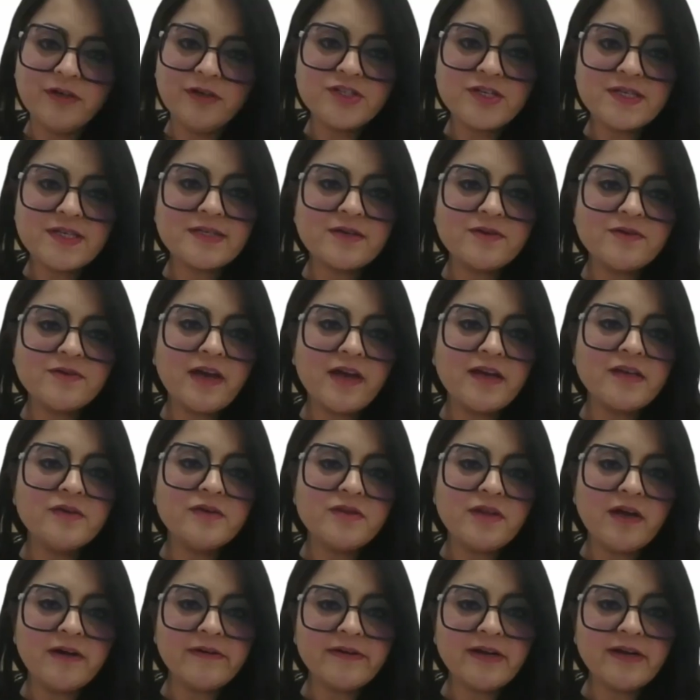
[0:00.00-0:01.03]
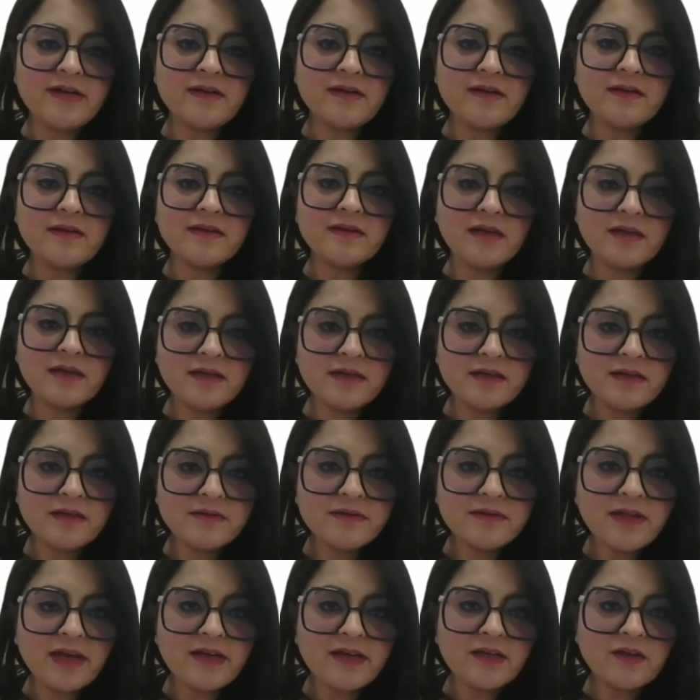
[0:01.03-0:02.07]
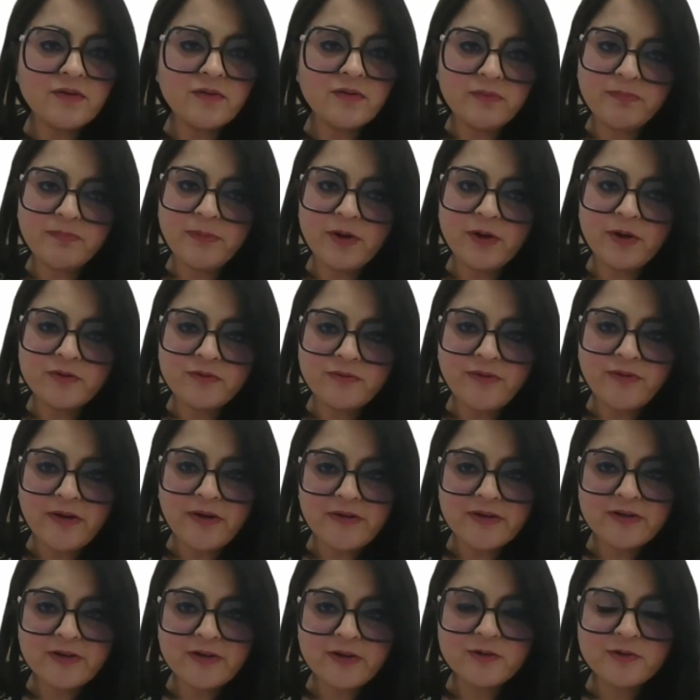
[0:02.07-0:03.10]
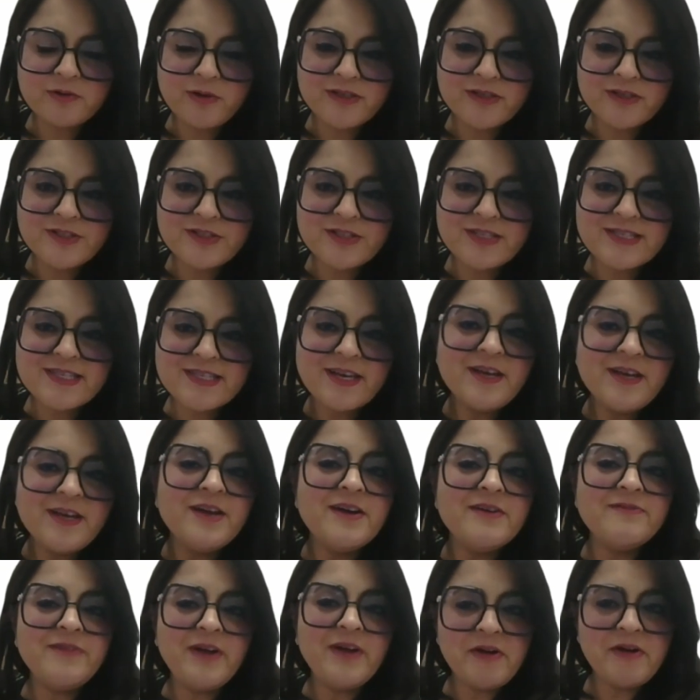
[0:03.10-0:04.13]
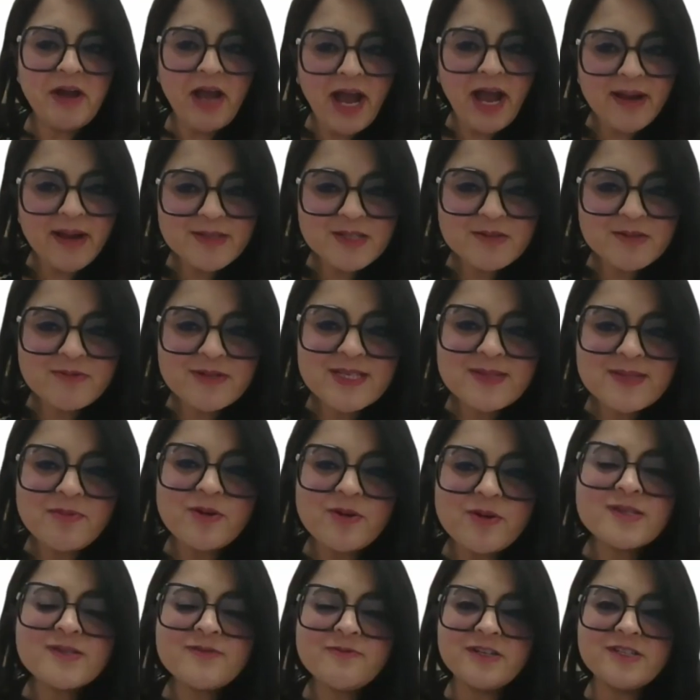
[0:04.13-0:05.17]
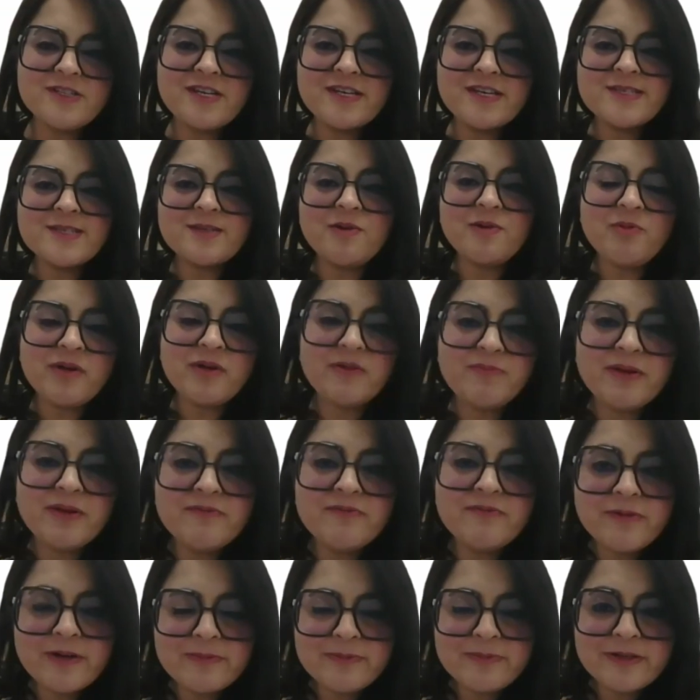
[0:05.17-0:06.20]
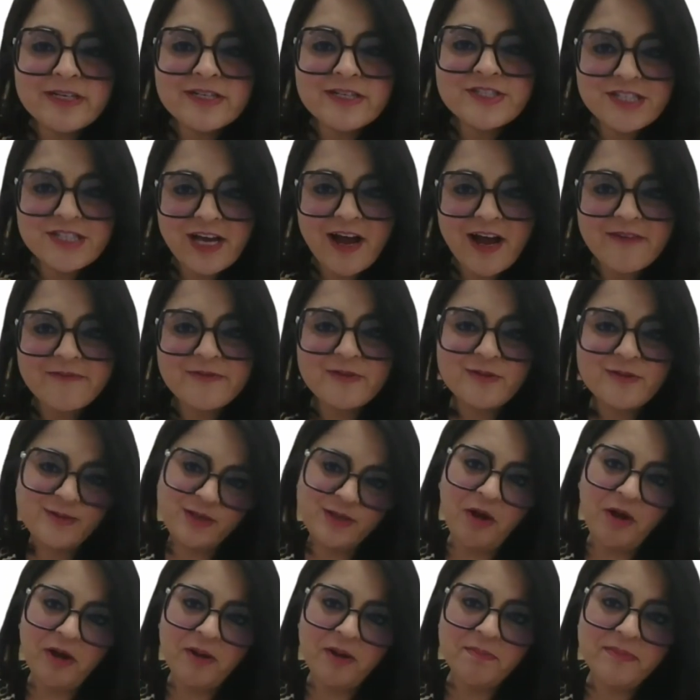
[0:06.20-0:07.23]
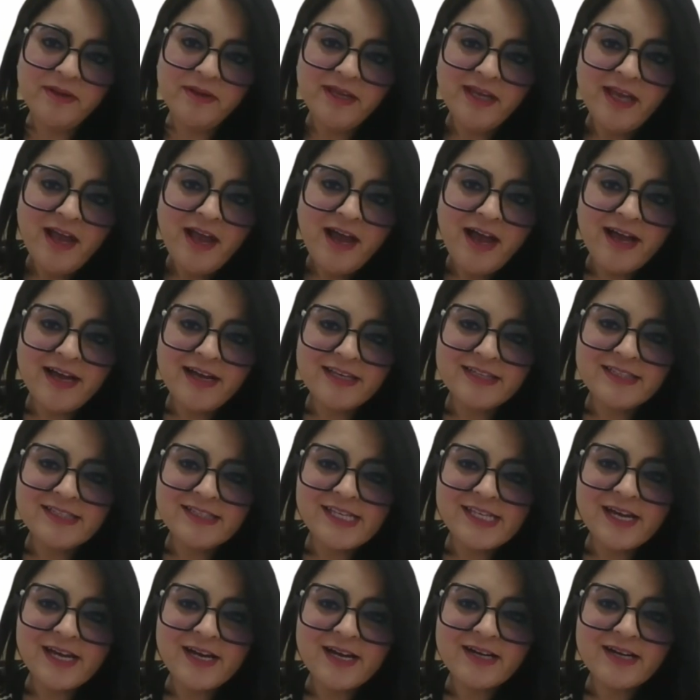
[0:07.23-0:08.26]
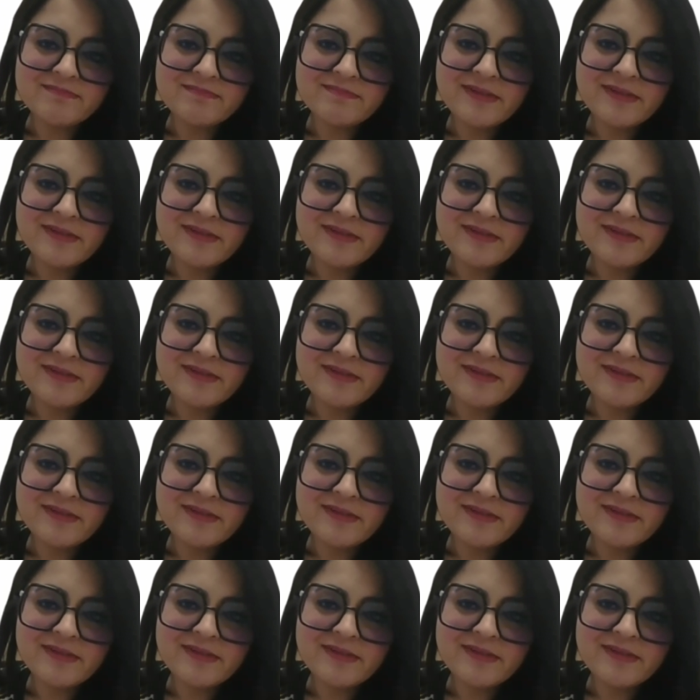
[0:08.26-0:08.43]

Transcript: you, Francesco. Thank you, Tharan. Nicole, thank you. Both very good questions. Very apt response. Francesco, we've been privileged to have your time and